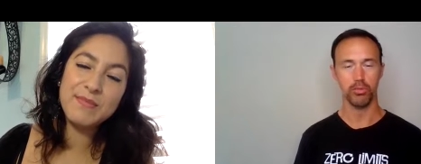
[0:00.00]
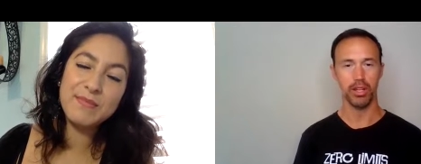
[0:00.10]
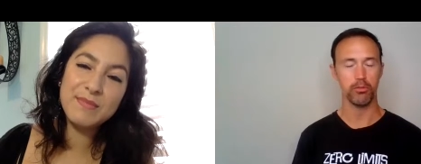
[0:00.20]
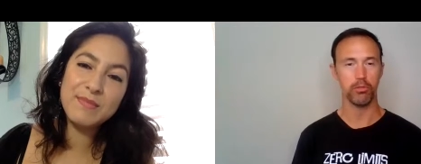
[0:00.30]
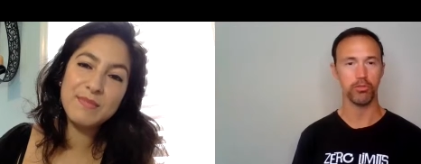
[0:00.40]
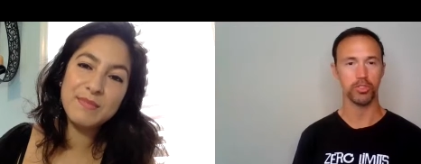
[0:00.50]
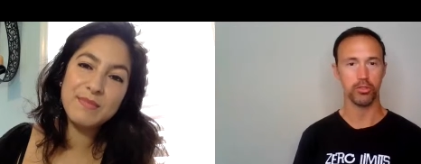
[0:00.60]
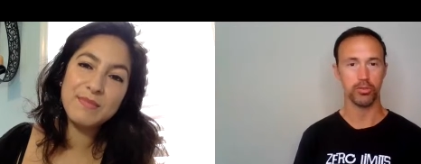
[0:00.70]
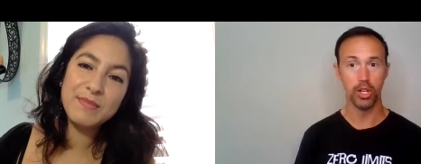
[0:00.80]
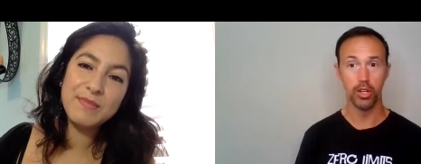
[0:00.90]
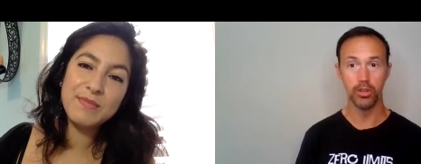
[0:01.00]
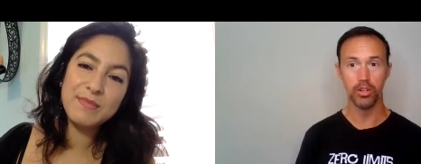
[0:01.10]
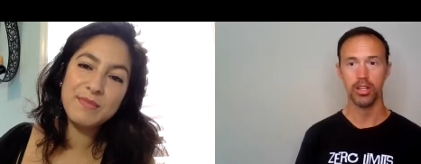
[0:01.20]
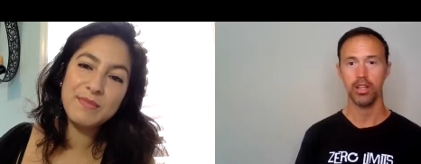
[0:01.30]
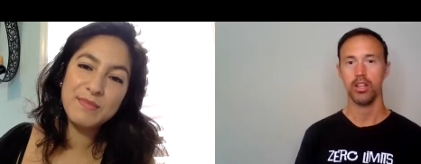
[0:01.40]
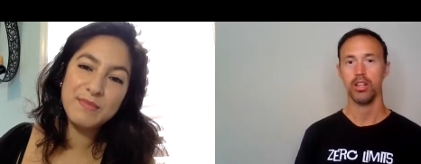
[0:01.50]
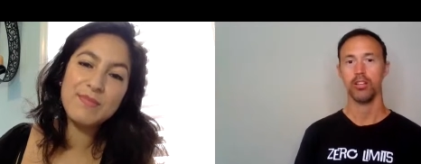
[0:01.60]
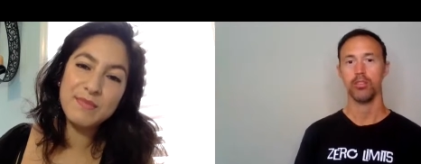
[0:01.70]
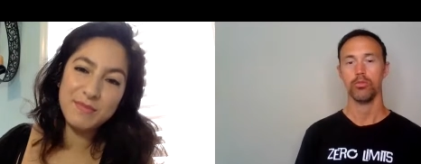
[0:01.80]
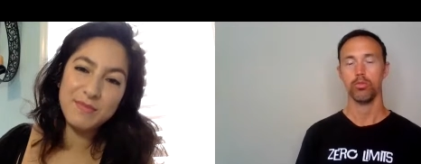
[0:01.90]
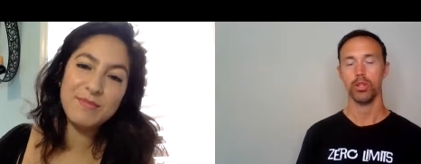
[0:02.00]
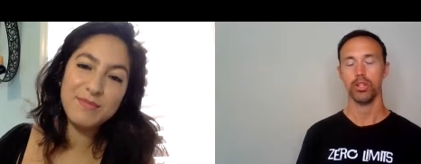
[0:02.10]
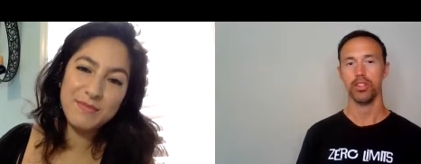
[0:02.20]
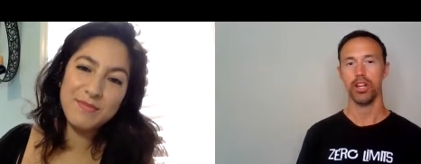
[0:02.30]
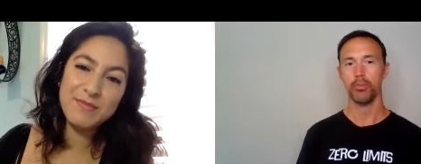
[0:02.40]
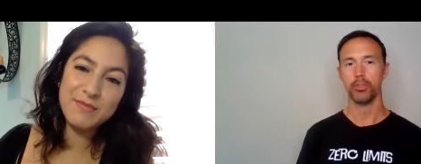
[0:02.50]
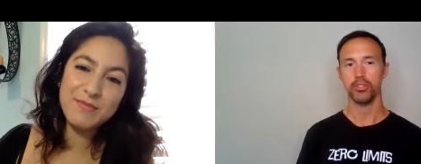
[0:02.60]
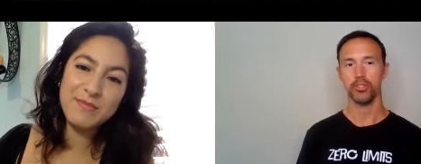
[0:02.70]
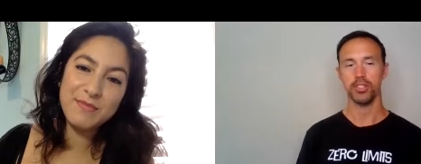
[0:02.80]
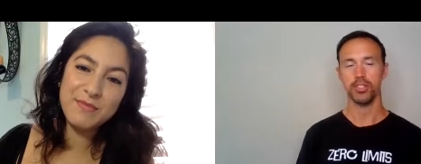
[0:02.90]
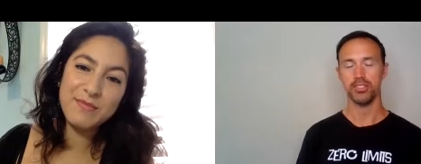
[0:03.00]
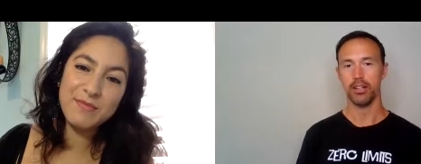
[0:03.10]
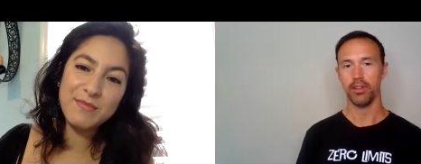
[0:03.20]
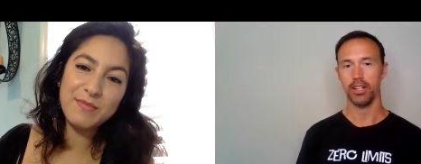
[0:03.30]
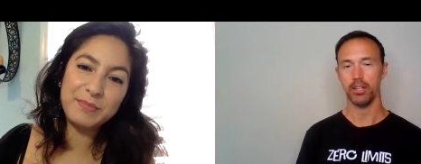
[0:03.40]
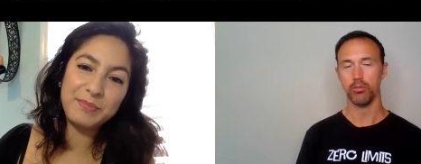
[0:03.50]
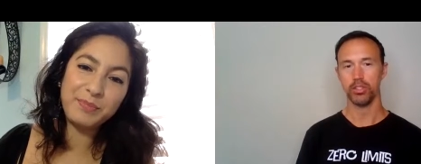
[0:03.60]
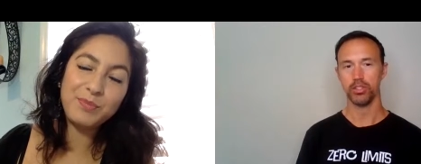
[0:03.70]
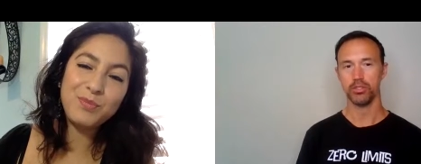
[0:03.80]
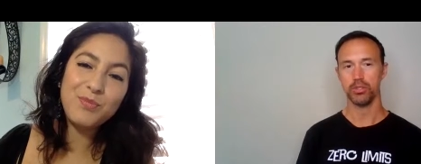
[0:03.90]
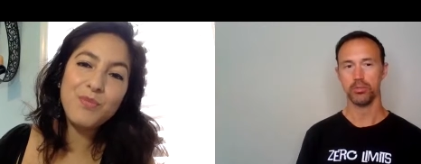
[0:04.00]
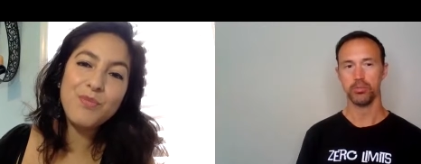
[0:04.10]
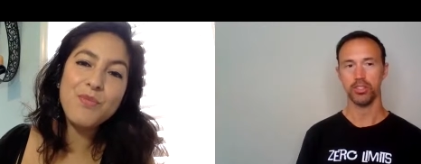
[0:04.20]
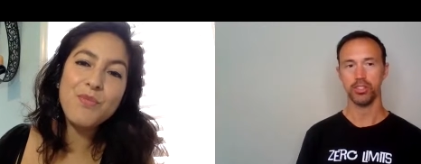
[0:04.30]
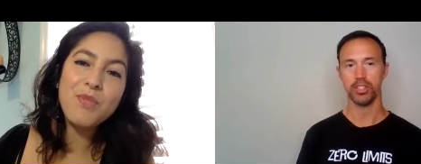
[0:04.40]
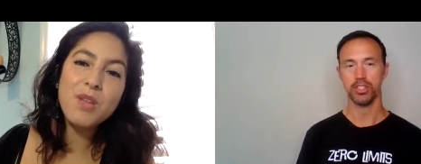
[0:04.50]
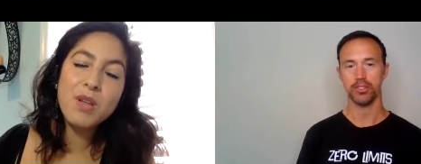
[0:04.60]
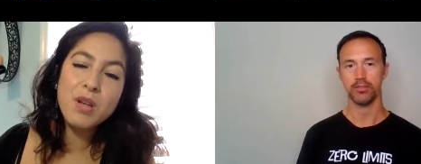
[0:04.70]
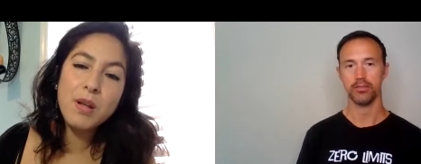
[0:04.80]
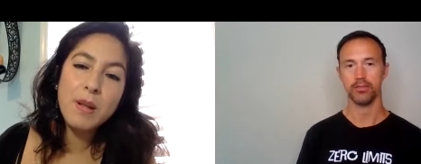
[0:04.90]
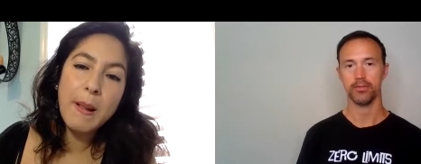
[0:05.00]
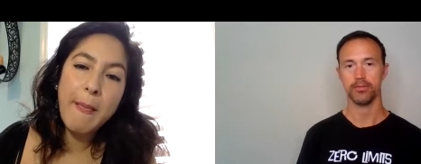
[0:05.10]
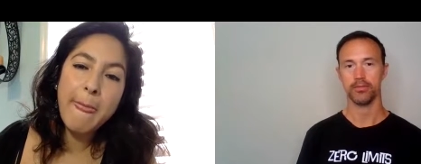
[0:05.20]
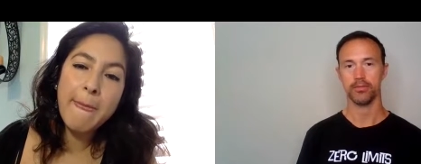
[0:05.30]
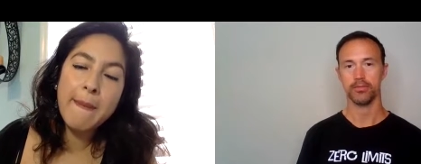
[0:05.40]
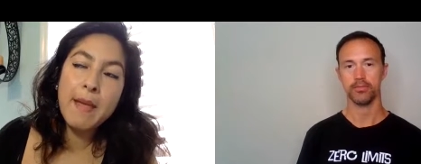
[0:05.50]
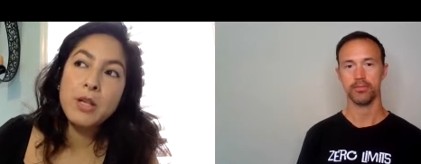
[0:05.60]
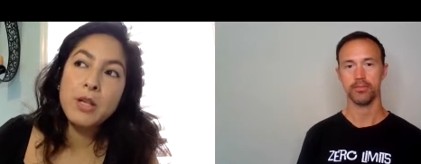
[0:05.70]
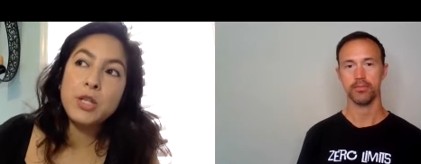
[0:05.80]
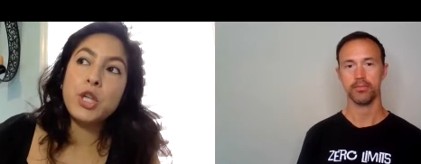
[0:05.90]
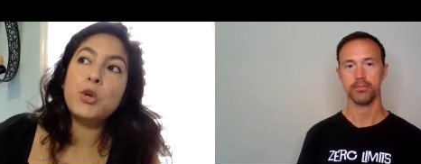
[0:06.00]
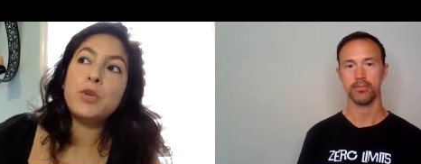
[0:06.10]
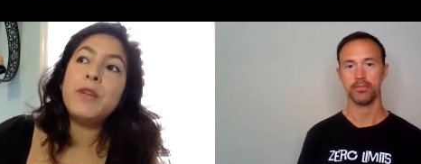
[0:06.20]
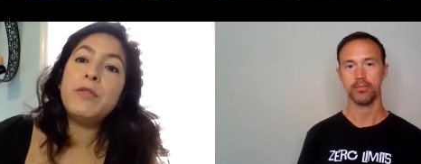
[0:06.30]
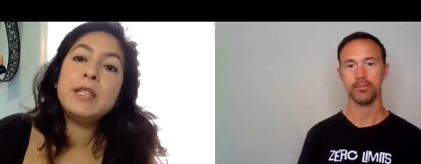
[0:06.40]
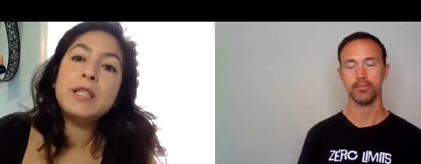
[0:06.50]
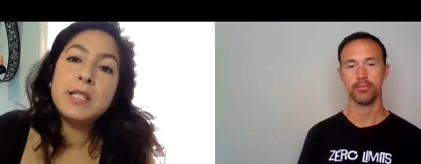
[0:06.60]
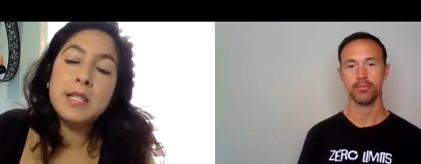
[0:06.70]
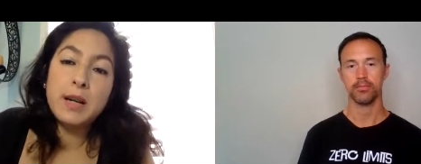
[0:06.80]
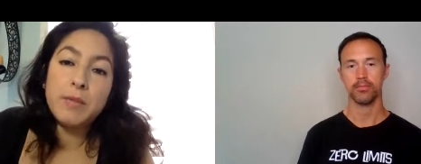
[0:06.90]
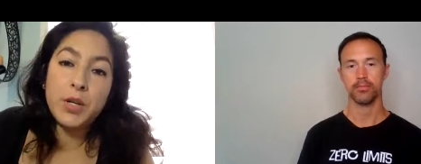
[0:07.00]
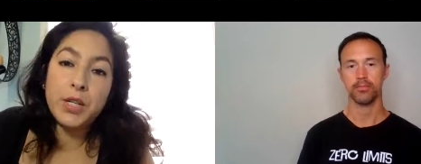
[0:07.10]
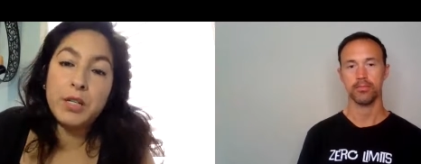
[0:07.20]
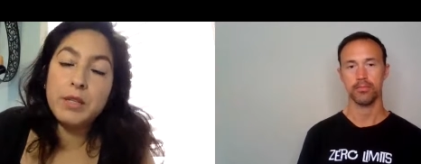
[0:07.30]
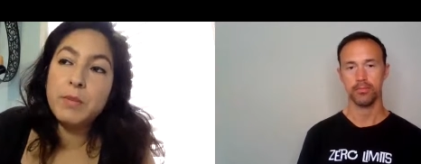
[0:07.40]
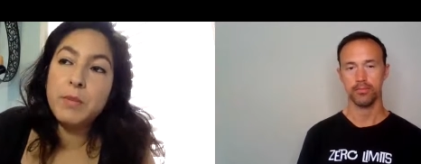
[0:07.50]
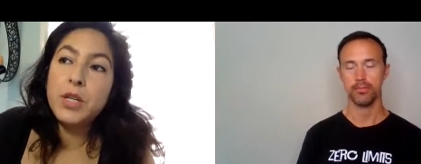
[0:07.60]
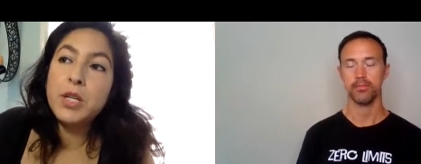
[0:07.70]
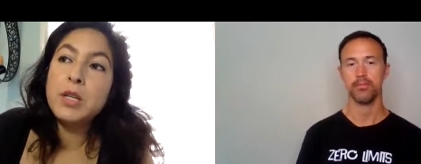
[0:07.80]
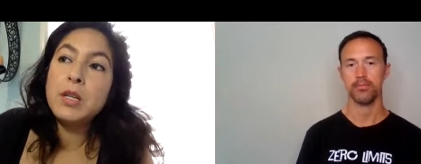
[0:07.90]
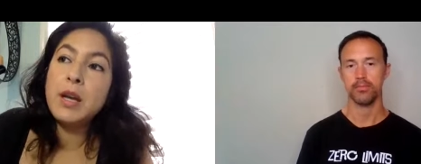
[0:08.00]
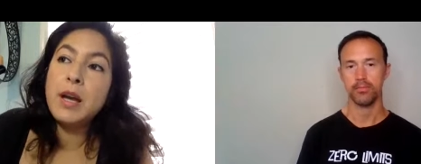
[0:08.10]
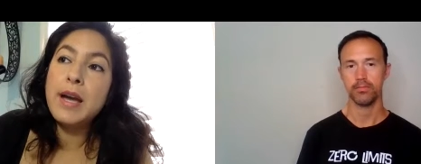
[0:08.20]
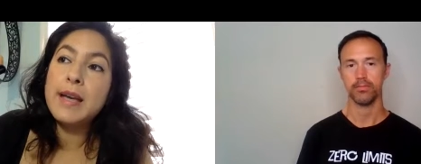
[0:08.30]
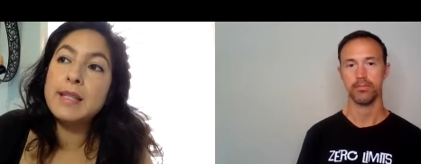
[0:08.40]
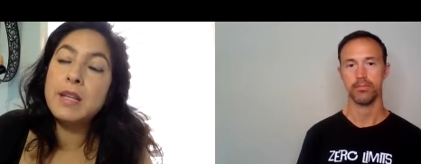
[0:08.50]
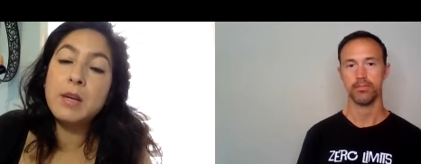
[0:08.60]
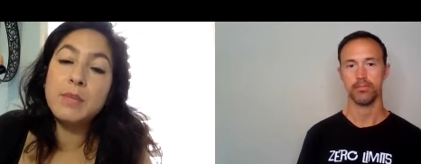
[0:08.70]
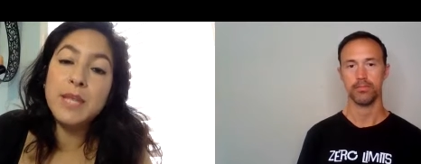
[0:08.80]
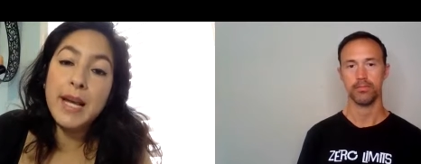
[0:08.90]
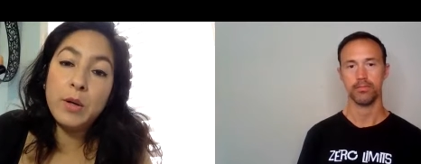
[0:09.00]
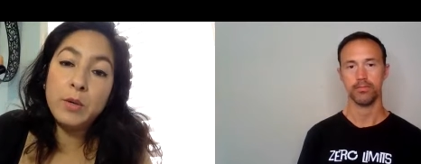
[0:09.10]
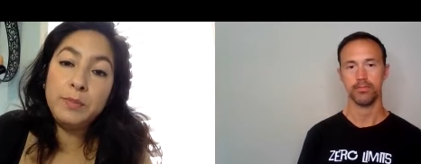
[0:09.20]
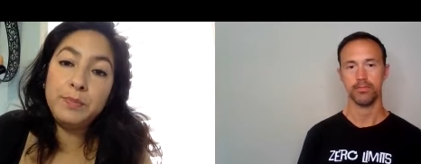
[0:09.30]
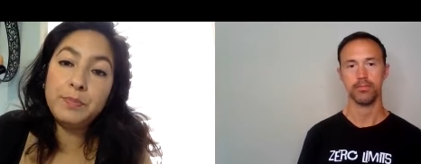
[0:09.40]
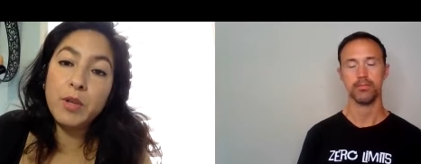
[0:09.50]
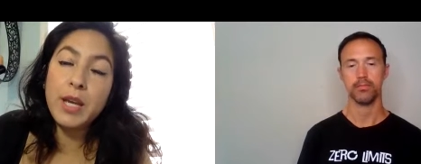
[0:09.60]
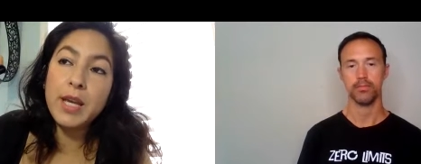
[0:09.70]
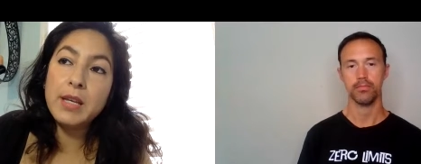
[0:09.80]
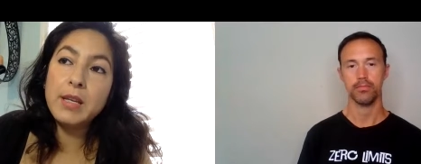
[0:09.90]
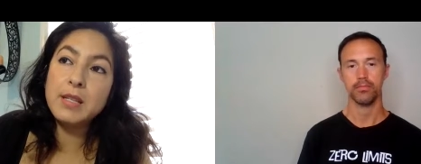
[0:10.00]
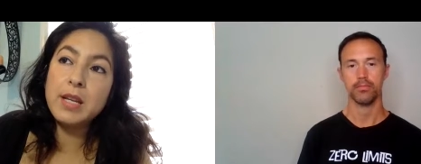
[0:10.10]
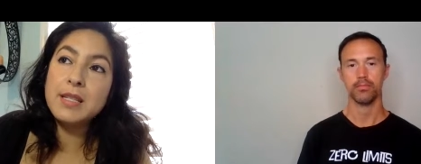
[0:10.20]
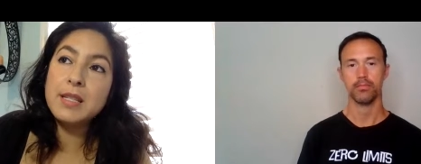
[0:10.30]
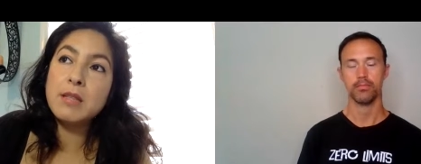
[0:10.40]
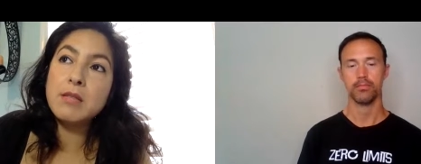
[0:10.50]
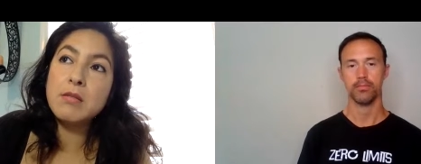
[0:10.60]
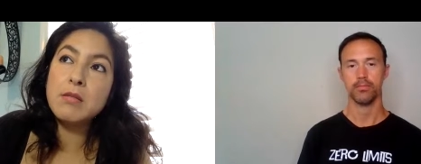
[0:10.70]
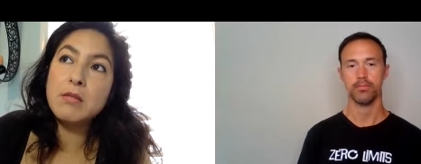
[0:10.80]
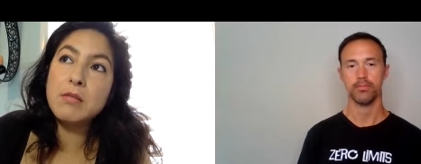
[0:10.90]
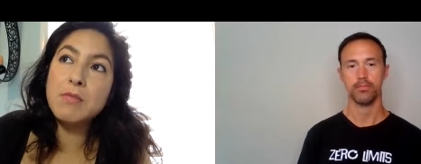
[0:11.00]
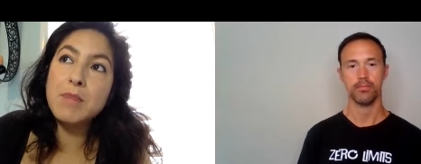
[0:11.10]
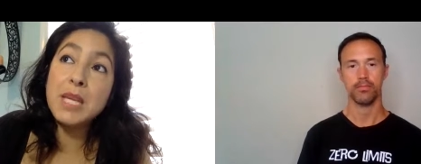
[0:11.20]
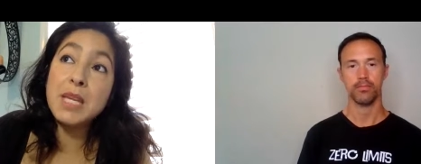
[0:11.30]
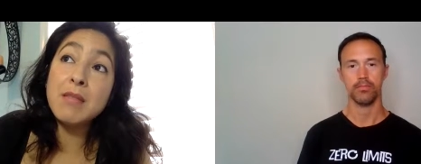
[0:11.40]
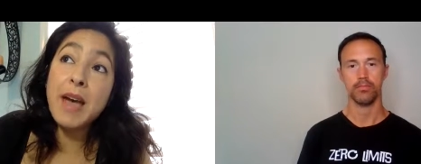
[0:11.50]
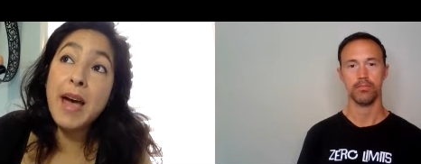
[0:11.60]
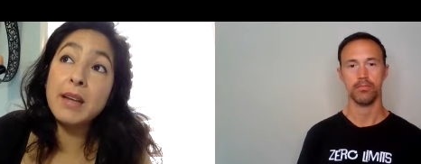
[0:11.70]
Speaker 1: away, to grow, where are the opportunities at right now? Where should we be looking?
Speaker 2: So definitely the stock market. The market has come down, okay? It doesn't mean that